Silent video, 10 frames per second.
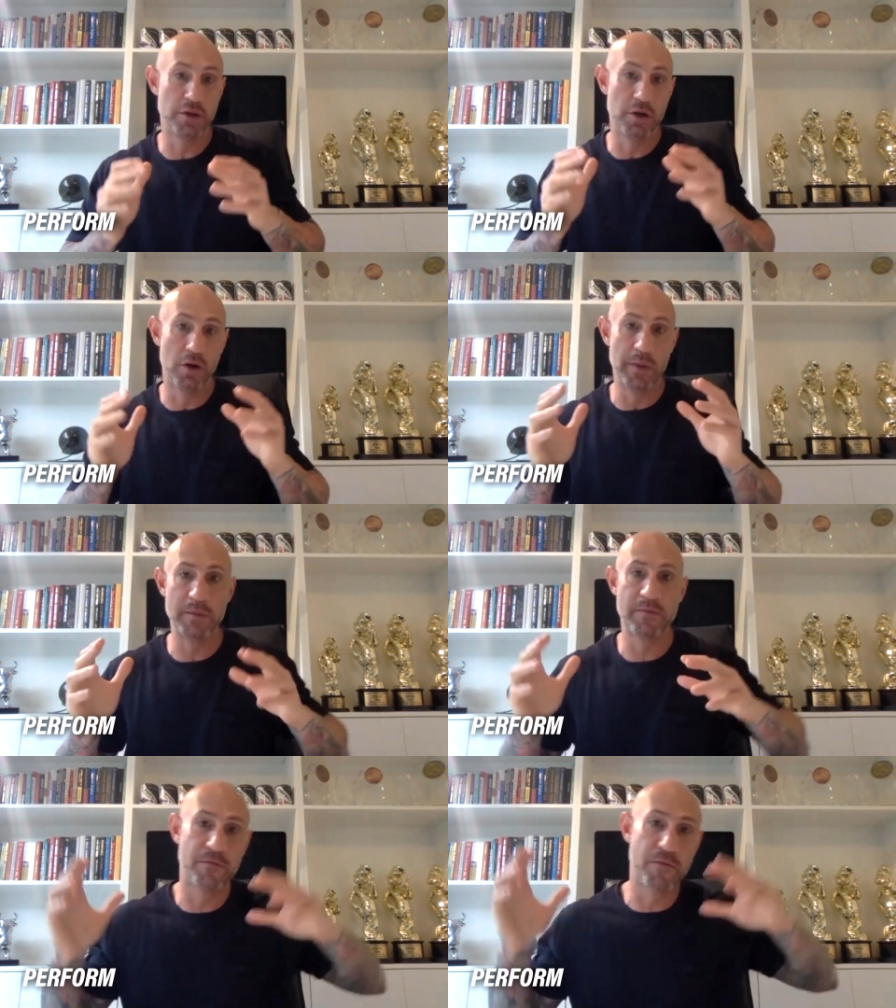
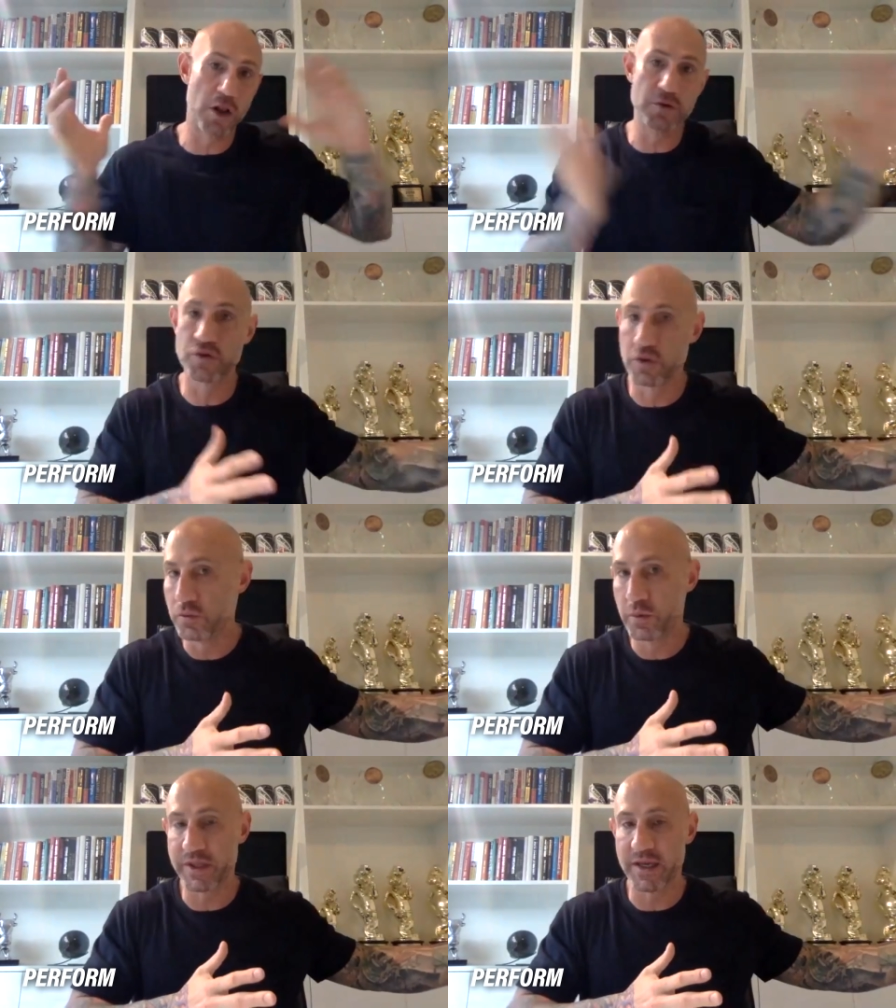maybe follow suit
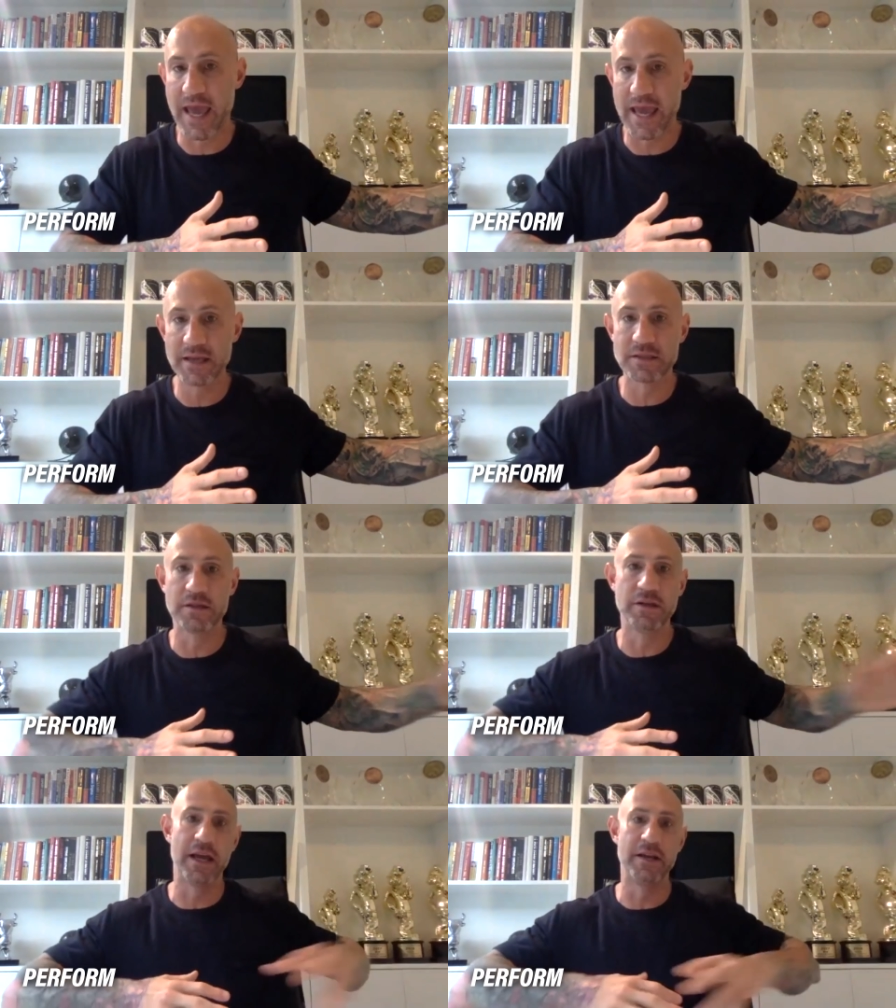with the gangs
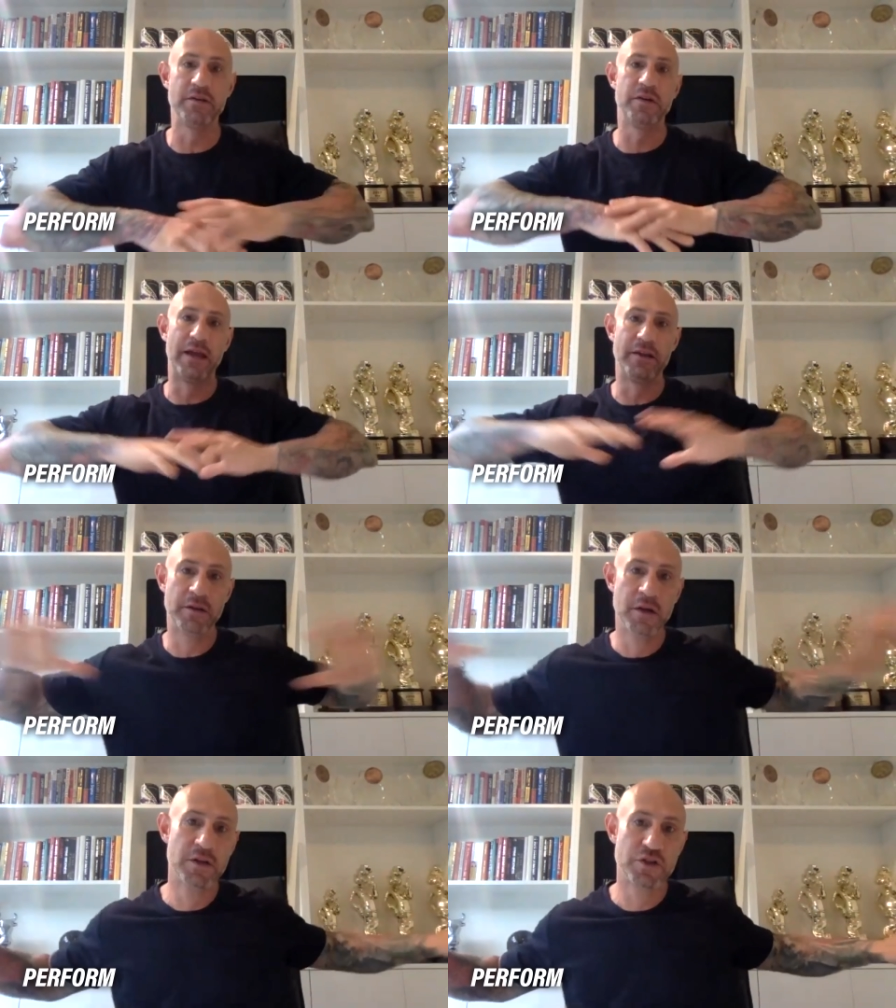and
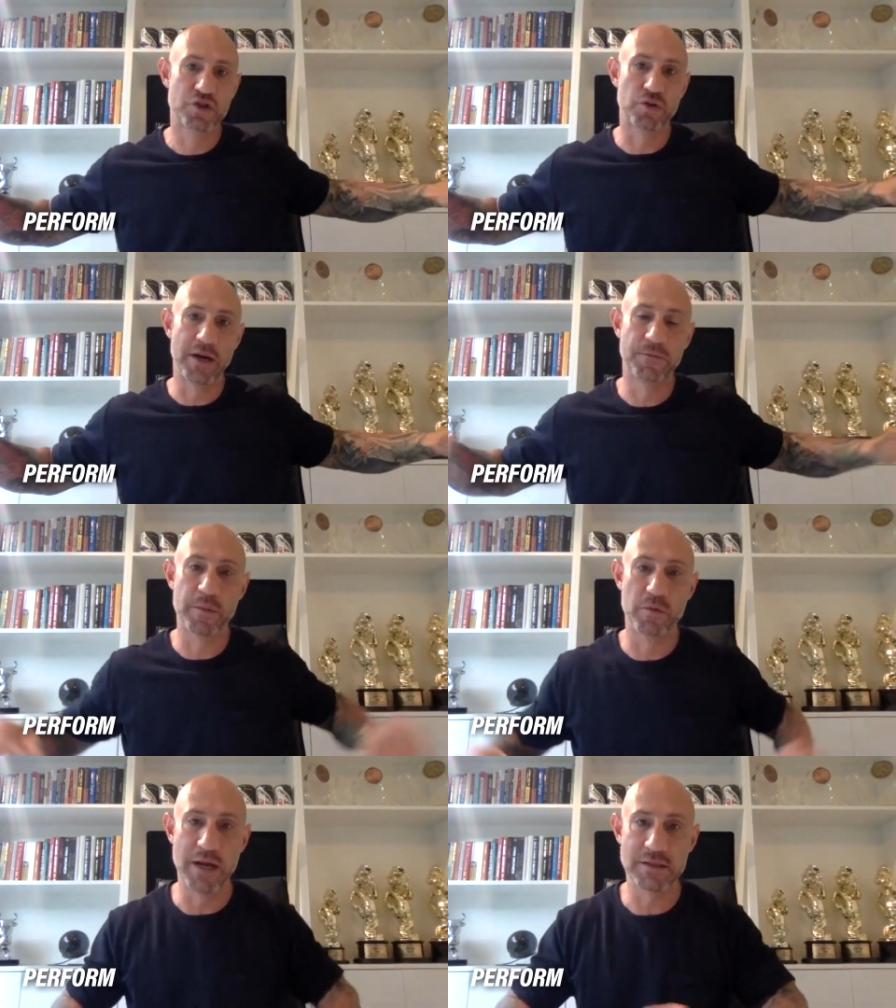stray from
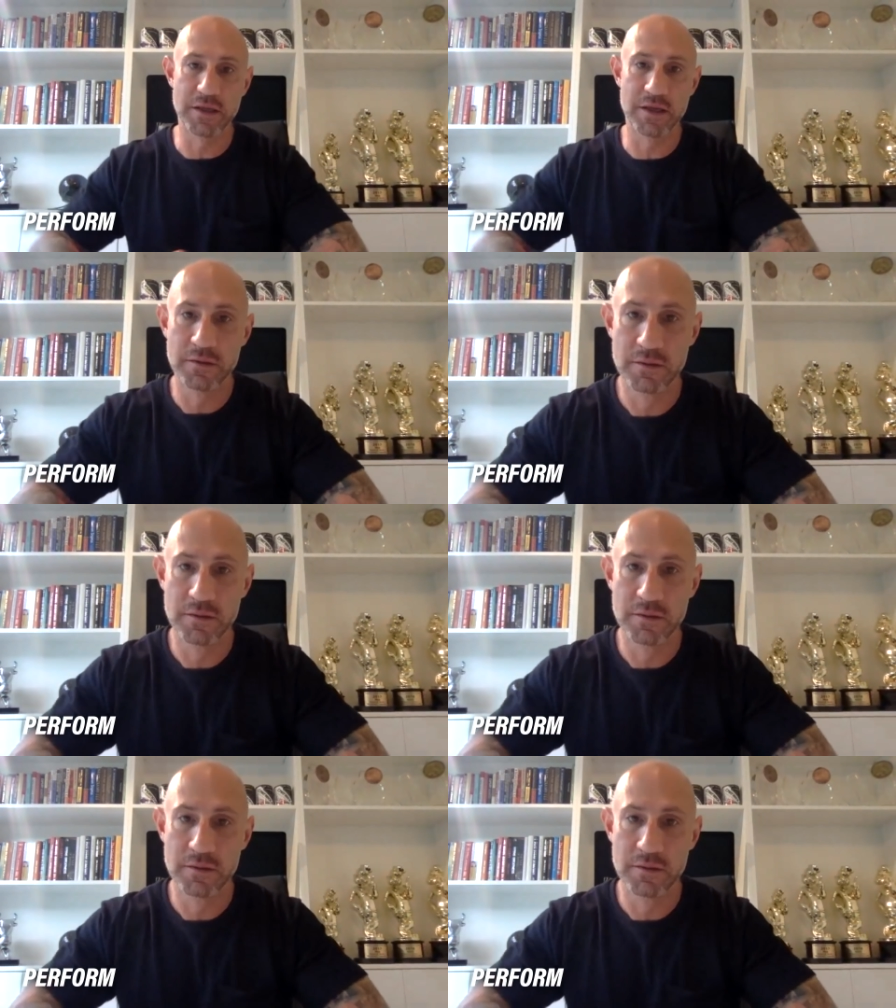the wrestling?